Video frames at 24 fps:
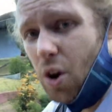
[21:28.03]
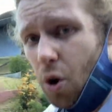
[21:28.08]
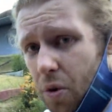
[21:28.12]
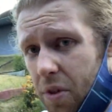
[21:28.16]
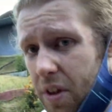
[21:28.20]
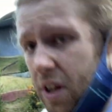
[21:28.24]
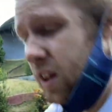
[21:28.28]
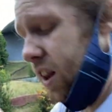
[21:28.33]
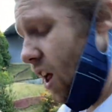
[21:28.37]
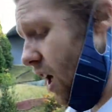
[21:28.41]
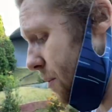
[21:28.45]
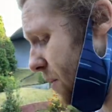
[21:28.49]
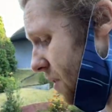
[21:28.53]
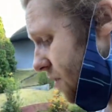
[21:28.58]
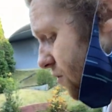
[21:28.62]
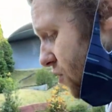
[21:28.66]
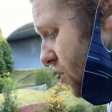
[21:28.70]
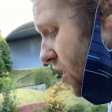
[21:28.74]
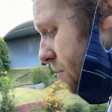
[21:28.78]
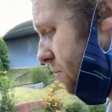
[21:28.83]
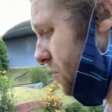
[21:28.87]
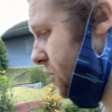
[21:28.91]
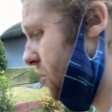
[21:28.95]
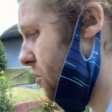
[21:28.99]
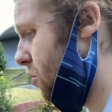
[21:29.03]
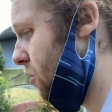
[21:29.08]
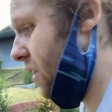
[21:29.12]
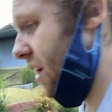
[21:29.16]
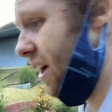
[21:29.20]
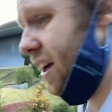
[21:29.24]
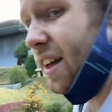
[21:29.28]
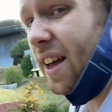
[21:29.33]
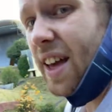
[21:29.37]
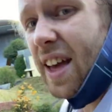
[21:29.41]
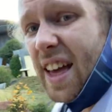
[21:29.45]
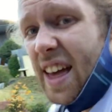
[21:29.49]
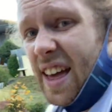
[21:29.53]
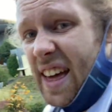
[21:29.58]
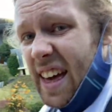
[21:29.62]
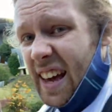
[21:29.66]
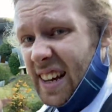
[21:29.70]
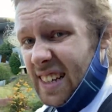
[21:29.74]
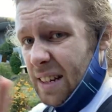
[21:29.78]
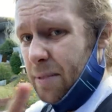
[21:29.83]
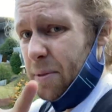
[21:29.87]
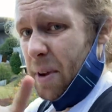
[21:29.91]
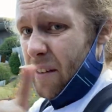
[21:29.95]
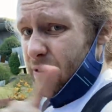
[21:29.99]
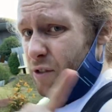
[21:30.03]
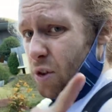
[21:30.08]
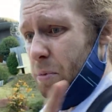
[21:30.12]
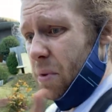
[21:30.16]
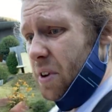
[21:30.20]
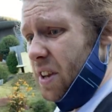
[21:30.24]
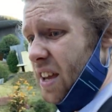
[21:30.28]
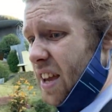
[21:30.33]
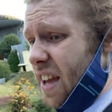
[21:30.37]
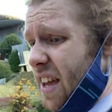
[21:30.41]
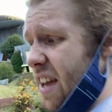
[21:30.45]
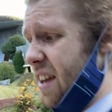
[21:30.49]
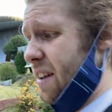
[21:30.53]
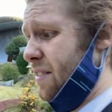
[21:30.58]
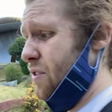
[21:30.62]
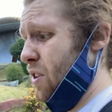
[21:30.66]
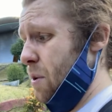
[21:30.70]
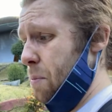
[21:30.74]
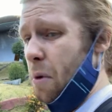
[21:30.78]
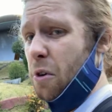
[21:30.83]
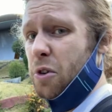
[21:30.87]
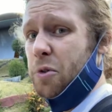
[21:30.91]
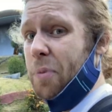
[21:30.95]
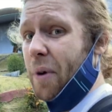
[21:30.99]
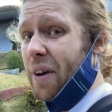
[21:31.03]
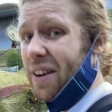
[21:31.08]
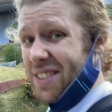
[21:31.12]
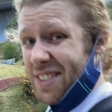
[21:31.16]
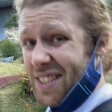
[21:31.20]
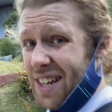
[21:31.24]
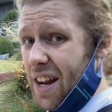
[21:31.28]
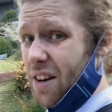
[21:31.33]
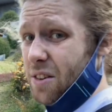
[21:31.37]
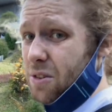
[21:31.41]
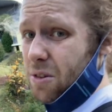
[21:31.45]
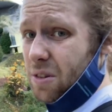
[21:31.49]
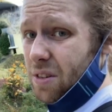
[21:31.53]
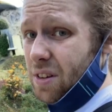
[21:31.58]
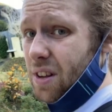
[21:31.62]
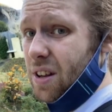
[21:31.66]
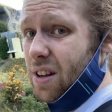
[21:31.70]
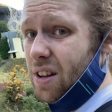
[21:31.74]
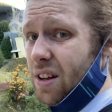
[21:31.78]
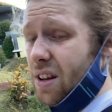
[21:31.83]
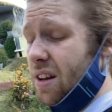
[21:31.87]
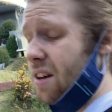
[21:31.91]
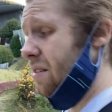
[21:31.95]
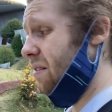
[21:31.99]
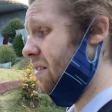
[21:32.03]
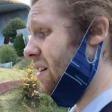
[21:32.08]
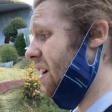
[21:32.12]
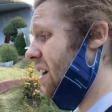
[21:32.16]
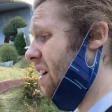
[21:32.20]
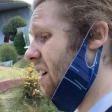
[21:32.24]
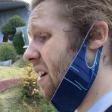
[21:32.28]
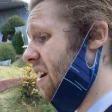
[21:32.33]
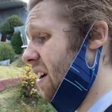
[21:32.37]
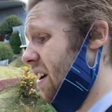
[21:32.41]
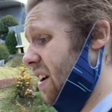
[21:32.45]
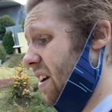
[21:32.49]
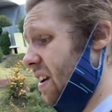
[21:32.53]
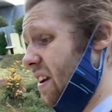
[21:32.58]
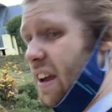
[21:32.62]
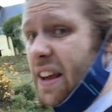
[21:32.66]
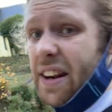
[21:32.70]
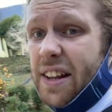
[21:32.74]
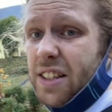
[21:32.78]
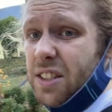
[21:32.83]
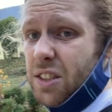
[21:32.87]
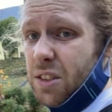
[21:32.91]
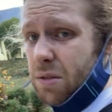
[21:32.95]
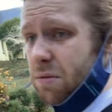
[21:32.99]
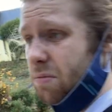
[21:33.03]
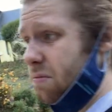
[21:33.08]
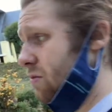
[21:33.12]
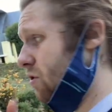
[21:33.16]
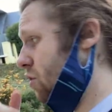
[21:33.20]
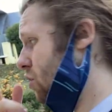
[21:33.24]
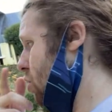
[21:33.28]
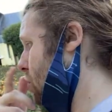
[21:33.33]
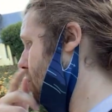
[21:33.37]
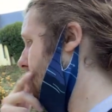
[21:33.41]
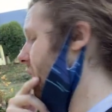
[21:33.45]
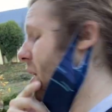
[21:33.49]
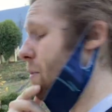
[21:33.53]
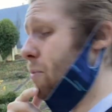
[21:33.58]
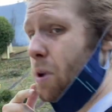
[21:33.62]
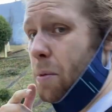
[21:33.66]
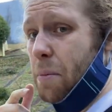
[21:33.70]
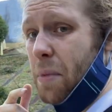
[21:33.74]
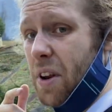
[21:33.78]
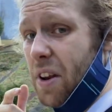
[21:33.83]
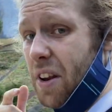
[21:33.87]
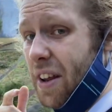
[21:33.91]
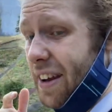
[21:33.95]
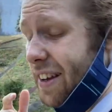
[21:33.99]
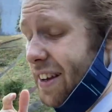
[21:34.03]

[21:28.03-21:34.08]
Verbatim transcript: on the climbing frames and all that, except everybody here, for the most part, is an adult. It is 2 PM on a Monday,